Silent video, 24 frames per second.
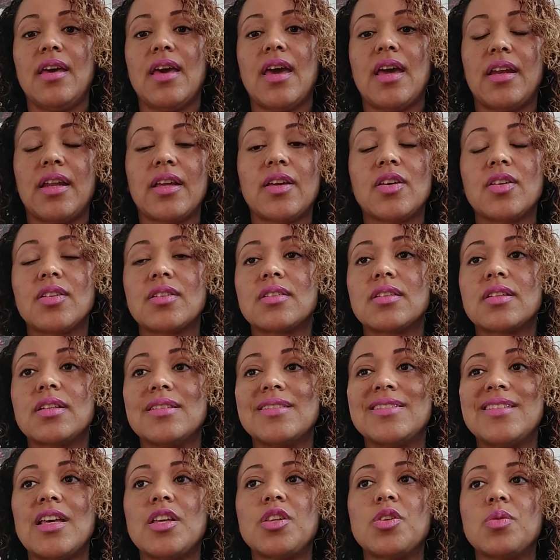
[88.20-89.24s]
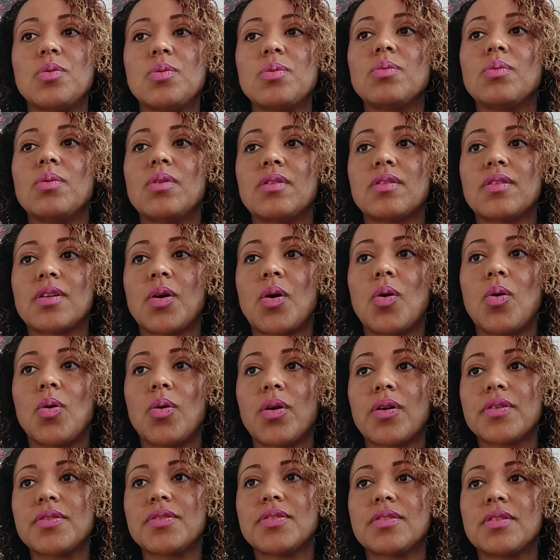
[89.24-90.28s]
and I couldn't continue the
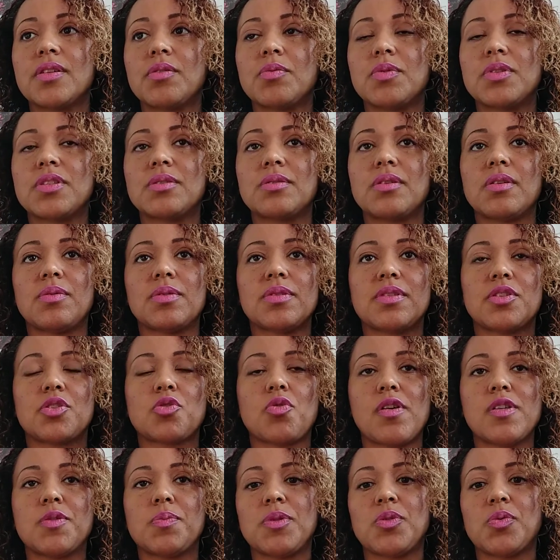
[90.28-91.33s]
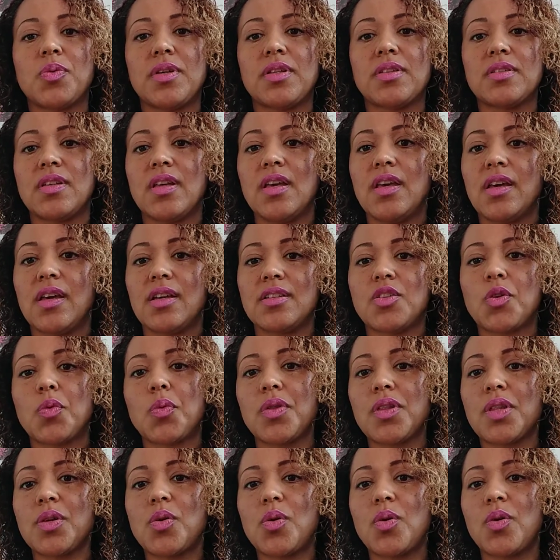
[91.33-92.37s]
course. It was a choice between
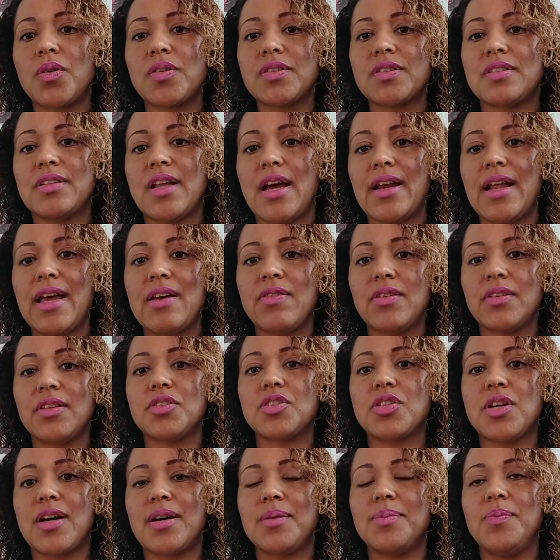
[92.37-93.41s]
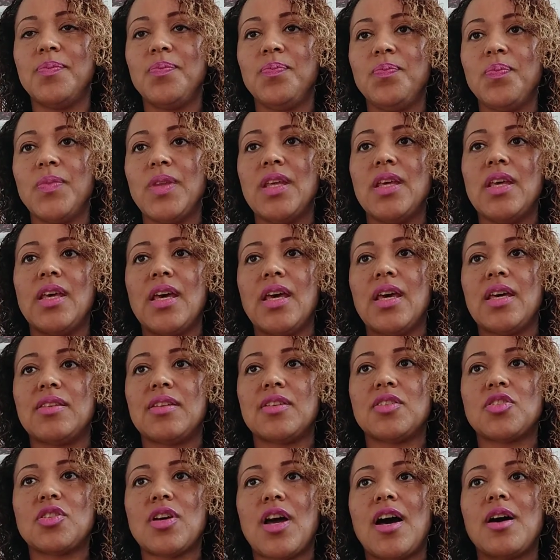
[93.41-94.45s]
continuing the course, not having a job, and the
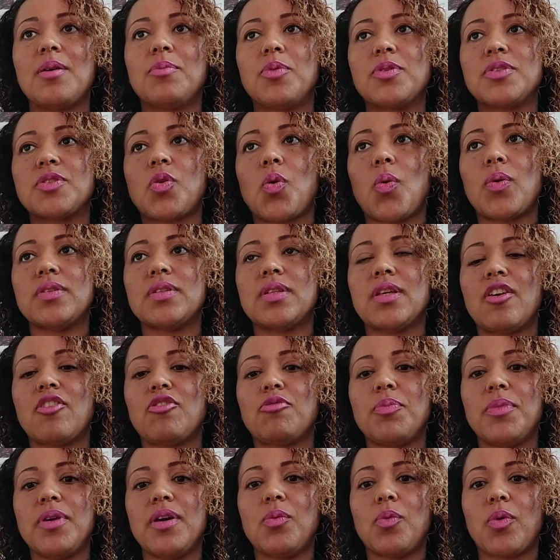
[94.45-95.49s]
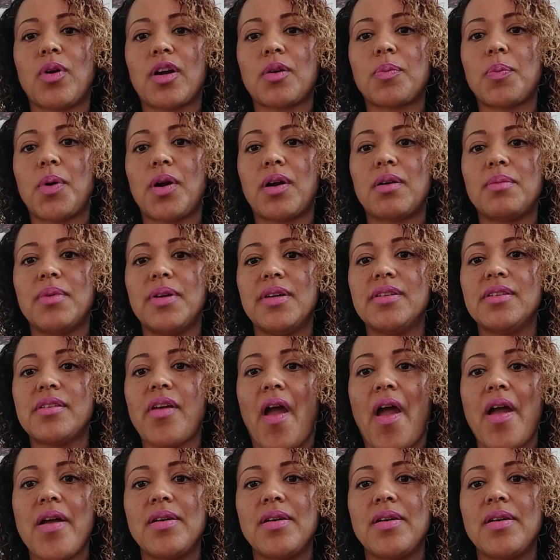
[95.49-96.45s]
job was going to give me a work permit,